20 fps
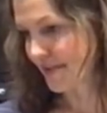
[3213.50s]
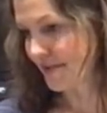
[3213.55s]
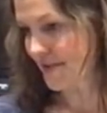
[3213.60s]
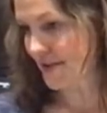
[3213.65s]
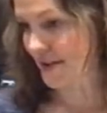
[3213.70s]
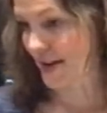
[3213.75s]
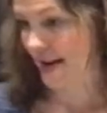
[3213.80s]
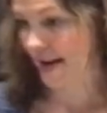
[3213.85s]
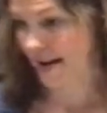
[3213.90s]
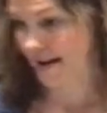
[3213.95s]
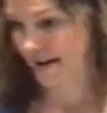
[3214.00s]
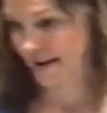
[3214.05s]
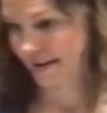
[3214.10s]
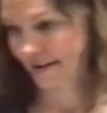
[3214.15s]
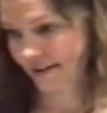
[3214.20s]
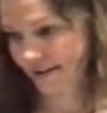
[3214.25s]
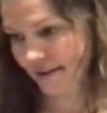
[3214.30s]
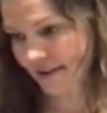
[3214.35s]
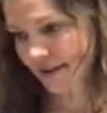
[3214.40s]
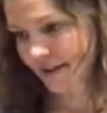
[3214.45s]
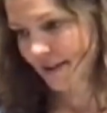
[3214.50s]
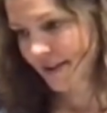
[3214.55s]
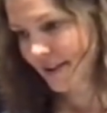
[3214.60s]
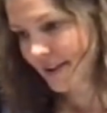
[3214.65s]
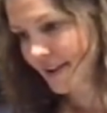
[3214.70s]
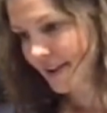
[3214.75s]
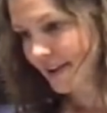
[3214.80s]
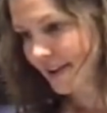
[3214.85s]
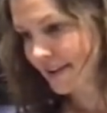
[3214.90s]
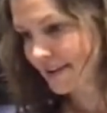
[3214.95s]
you can.
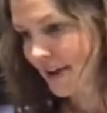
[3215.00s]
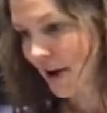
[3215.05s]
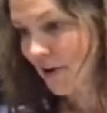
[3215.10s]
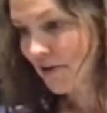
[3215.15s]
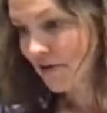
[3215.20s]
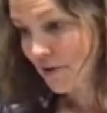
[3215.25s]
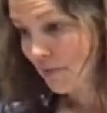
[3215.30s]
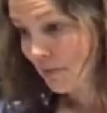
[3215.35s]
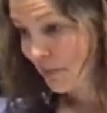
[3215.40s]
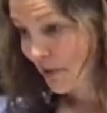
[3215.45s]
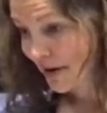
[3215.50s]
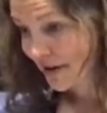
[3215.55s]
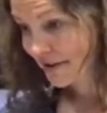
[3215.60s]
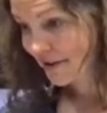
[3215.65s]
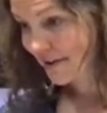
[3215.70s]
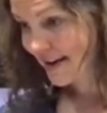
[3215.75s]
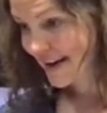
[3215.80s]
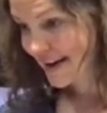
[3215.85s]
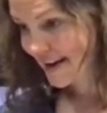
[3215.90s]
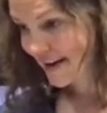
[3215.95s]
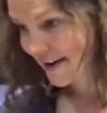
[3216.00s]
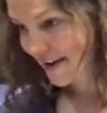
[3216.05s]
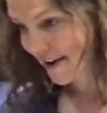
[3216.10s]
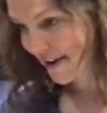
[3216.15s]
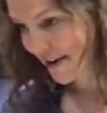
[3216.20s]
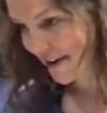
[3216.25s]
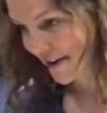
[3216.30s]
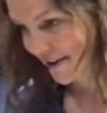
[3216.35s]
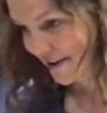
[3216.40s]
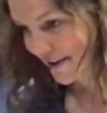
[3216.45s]
Hello from Puerto
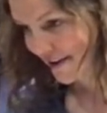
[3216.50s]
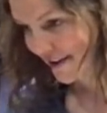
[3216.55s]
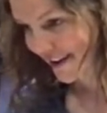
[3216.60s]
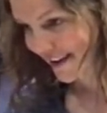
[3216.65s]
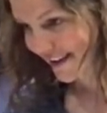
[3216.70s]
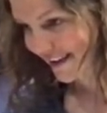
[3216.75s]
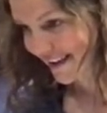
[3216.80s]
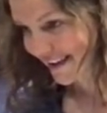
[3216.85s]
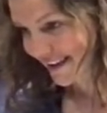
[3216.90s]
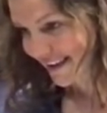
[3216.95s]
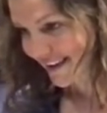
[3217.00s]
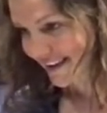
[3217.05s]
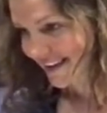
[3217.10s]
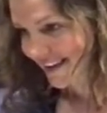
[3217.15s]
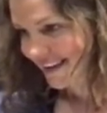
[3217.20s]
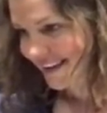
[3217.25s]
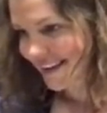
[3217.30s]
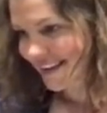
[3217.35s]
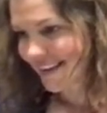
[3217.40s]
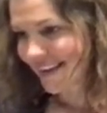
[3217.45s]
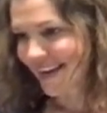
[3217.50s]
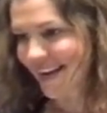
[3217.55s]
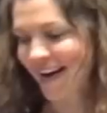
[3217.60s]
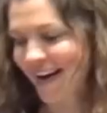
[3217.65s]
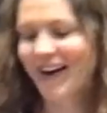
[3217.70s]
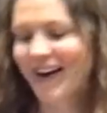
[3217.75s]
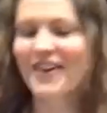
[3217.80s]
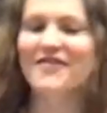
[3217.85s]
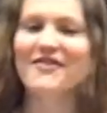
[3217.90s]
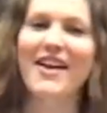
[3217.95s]
Rico.
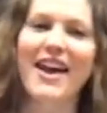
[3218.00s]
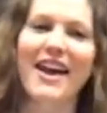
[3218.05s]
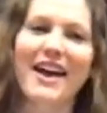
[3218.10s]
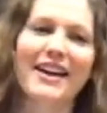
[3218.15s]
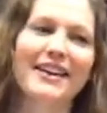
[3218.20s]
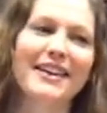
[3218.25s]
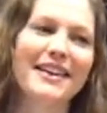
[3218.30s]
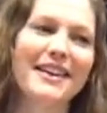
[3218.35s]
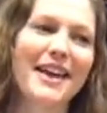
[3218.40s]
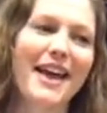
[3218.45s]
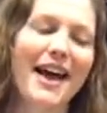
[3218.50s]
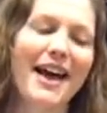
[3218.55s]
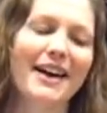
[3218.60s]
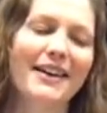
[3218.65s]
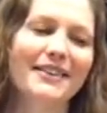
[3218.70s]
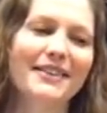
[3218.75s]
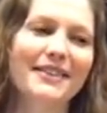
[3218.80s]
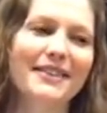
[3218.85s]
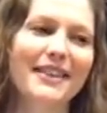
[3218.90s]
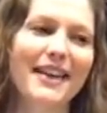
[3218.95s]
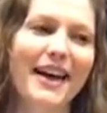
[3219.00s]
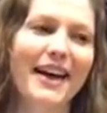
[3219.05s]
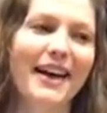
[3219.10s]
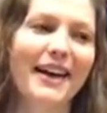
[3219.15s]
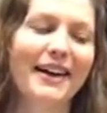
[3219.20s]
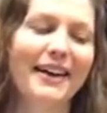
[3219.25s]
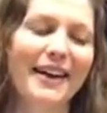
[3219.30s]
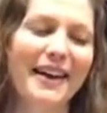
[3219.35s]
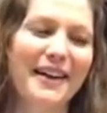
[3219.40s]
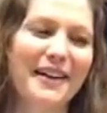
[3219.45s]
Oh man, yeah,
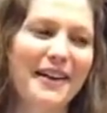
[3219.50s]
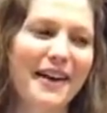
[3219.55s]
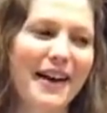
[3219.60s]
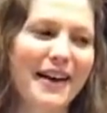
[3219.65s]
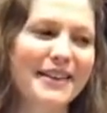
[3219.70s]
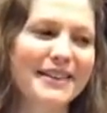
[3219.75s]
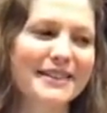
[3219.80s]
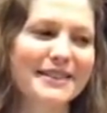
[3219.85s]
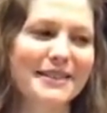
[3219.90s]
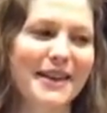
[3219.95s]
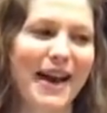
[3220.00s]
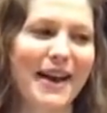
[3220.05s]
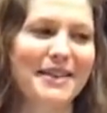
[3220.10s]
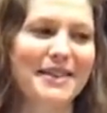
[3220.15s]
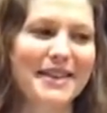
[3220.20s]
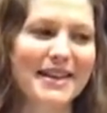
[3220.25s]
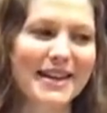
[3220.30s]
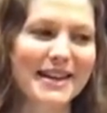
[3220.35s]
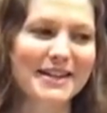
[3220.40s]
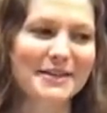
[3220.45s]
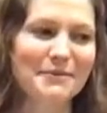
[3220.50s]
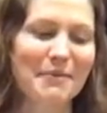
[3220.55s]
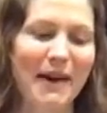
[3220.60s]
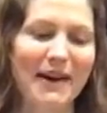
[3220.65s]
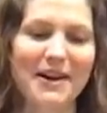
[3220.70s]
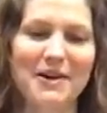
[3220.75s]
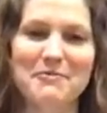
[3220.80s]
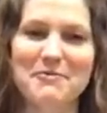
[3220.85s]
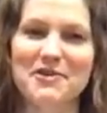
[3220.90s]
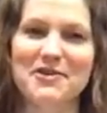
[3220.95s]
I think it's been
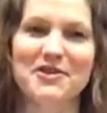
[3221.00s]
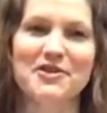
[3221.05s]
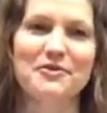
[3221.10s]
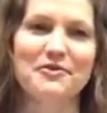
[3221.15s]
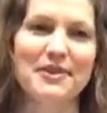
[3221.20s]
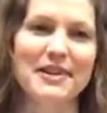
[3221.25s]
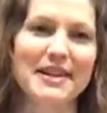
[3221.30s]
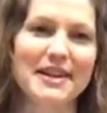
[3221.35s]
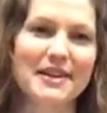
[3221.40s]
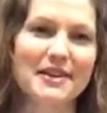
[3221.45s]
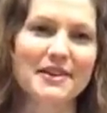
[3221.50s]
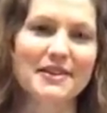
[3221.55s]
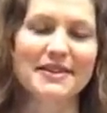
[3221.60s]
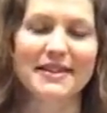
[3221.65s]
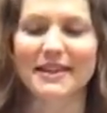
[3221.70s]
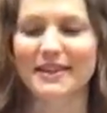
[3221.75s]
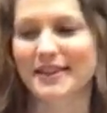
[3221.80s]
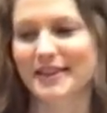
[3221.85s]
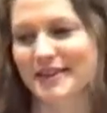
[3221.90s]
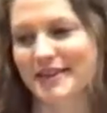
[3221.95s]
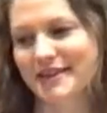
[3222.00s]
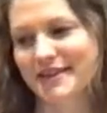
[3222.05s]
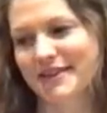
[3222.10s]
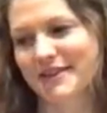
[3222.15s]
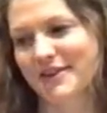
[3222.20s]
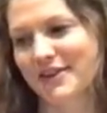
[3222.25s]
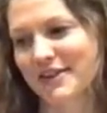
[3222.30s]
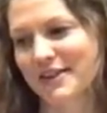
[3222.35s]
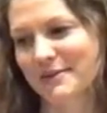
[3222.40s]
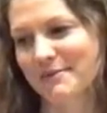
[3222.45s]
almost 3 years at this
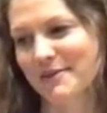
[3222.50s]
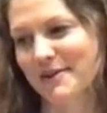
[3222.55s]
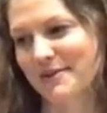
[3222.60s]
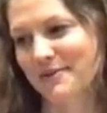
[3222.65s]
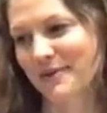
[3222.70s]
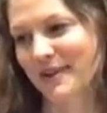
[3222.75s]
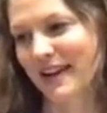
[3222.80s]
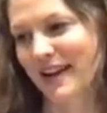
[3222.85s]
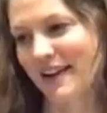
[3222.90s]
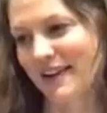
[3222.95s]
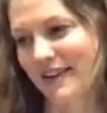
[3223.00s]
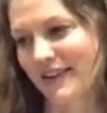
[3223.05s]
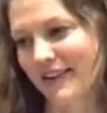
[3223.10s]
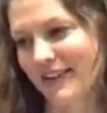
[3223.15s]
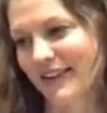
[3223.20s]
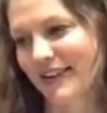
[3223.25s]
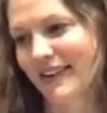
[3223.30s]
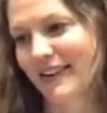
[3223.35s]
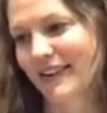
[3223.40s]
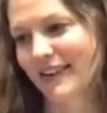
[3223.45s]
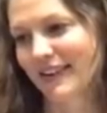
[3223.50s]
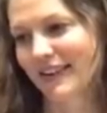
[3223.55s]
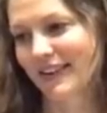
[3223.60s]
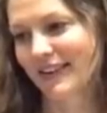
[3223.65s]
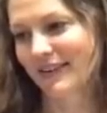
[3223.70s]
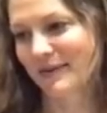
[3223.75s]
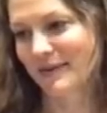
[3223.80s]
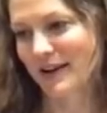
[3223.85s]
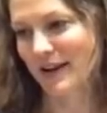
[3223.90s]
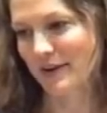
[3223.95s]
Christmas when
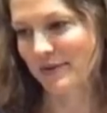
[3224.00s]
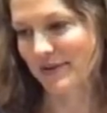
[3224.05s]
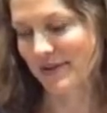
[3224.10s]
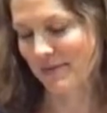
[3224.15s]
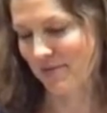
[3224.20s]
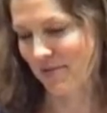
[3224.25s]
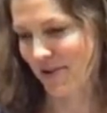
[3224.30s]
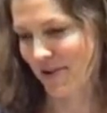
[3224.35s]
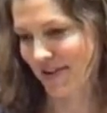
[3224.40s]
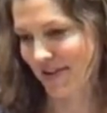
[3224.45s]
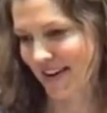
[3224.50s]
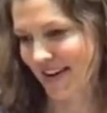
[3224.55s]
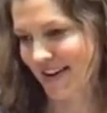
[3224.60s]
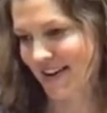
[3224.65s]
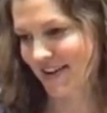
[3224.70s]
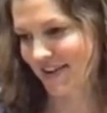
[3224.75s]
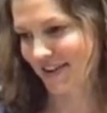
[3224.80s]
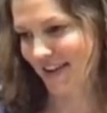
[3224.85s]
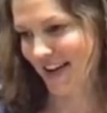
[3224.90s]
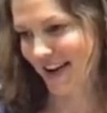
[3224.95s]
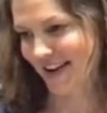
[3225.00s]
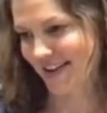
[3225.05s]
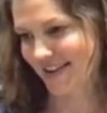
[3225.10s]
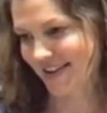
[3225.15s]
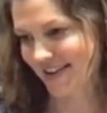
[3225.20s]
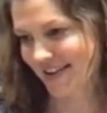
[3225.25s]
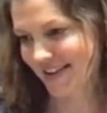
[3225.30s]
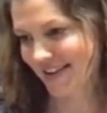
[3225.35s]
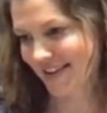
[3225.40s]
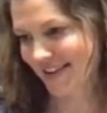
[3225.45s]
I was in Puerto Rico
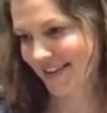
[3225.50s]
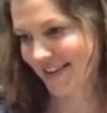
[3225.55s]
last.